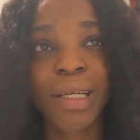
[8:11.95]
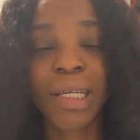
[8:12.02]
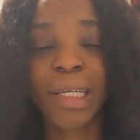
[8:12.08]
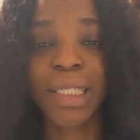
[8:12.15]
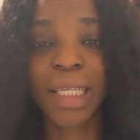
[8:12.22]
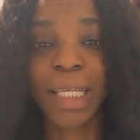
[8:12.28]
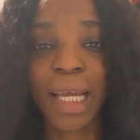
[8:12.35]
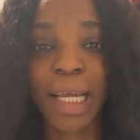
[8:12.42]

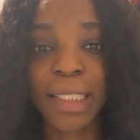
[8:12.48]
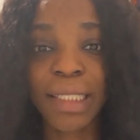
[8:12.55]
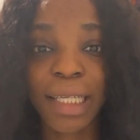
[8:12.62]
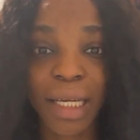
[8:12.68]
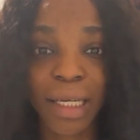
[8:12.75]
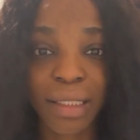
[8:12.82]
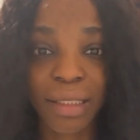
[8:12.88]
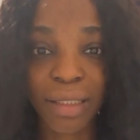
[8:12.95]
Their
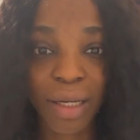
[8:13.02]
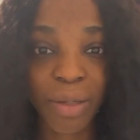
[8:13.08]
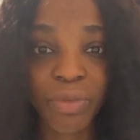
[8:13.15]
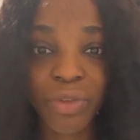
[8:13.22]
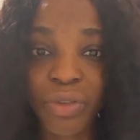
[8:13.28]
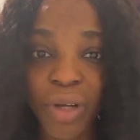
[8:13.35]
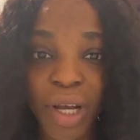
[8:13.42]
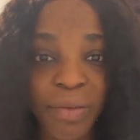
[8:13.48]

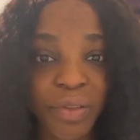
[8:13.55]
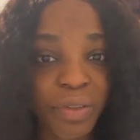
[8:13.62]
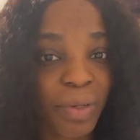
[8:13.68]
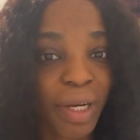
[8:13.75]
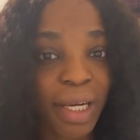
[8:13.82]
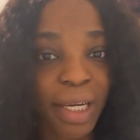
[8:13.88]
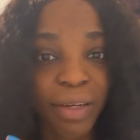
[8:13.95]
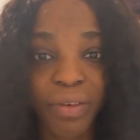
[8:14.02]
exams, you have to
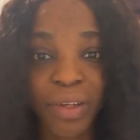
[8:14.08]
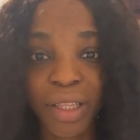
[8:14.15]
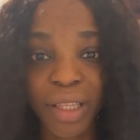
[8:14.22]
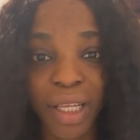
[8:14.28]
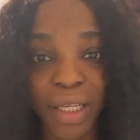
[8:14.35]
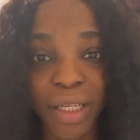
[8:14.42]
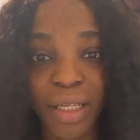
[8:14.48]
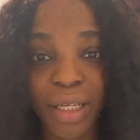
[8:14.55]
write
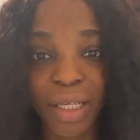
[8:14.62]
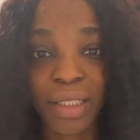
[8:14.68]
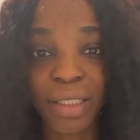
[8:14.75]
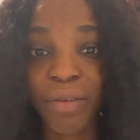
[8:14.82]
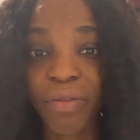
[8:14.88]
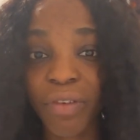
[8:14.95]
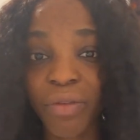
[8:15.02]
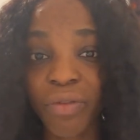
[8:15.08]
everything. It's
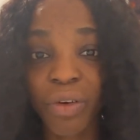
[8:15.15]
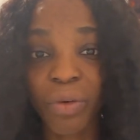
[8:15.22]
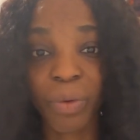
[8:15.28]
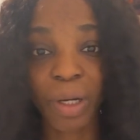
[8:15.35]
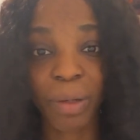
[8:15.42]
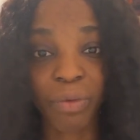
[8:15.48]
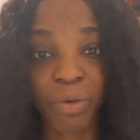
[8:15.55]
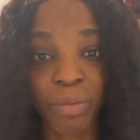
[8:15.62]
different from where
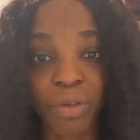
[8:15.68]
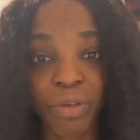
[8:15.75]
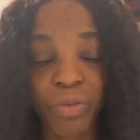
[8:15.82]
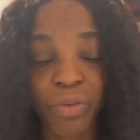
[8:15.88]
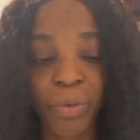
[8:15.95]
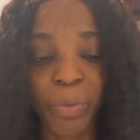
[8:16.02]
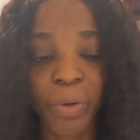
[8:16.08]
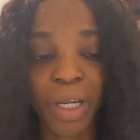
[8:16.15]
I'm coming
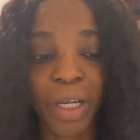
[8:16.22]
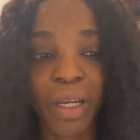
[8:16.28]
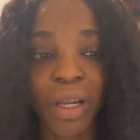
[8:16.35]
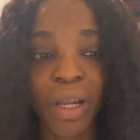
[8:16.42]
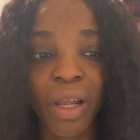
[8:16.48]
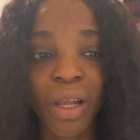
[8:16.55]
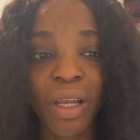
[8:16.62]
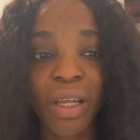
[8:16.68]
from, where
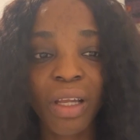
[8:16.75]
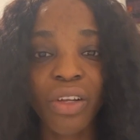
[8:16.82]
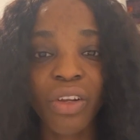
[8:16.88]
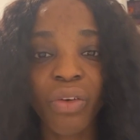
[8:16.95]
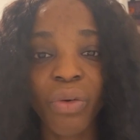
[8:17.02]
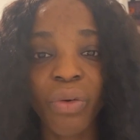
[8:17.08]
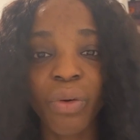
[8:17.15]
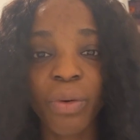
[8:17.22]

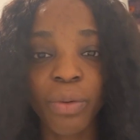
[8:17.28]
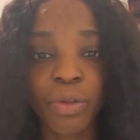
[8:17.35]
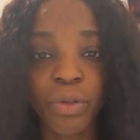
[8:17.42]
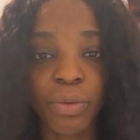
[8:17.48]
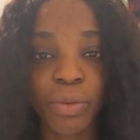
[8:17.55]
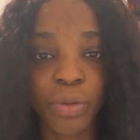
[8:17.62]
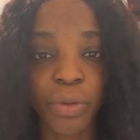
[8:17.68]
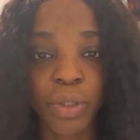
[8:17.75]

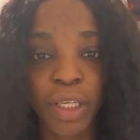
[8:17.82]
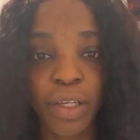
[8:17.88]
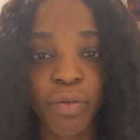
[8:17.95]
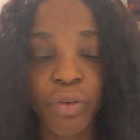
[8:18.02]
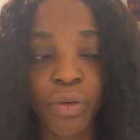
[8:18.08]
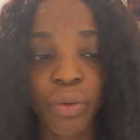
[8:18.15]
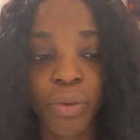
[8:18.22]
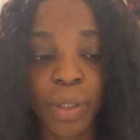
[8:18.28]
they'll give
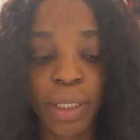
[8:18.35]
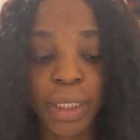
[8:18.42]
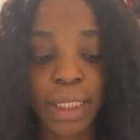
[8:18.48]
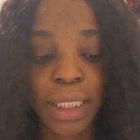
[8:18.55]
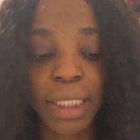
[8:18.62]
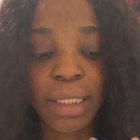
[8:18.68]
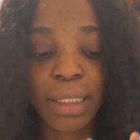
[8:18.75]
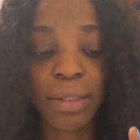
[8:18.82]
you
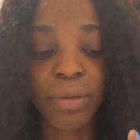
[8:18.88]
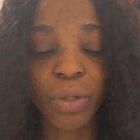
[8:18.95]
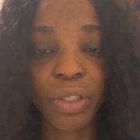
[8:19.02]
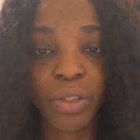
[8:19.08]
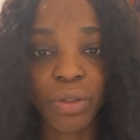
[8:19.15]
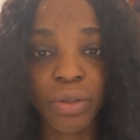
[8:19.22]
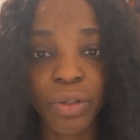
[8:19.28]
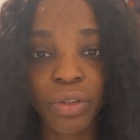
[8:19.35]
6
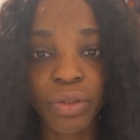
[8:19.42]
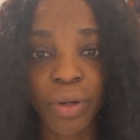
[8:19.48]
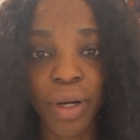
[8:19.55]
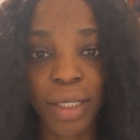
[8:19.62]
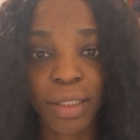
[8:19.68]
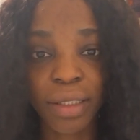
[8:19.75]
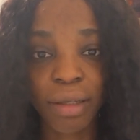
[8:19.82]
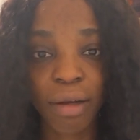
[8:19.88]
questions to
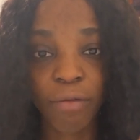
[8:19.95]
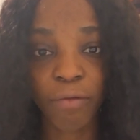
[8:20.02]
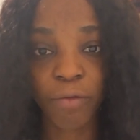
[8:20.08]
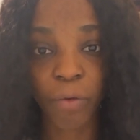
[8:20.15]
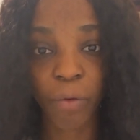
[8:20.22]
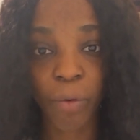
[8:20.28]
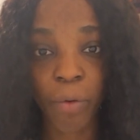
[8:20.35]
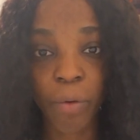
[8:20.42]
answer
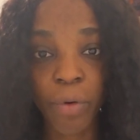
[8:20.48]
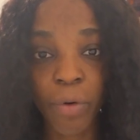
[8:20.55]
4,